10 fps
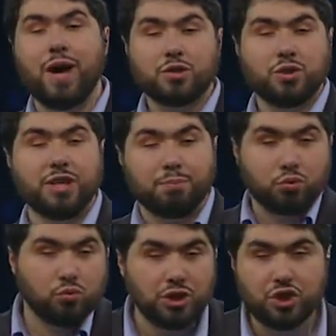actually
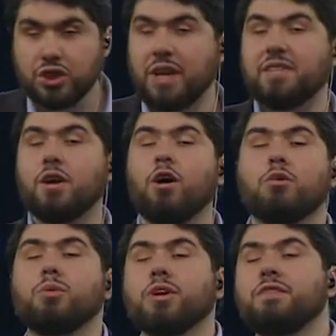appreciate the
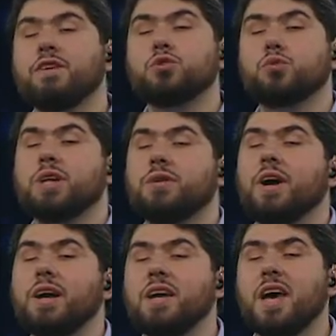artwork visually,
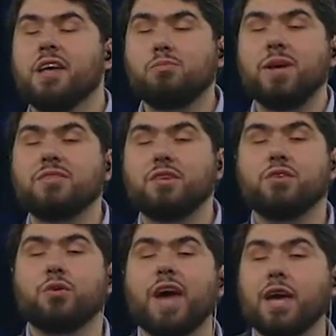right? As best as
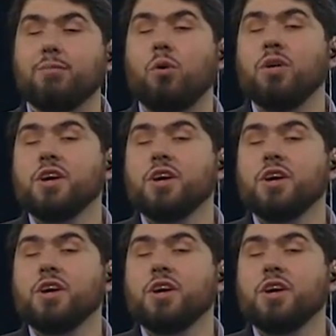you're able.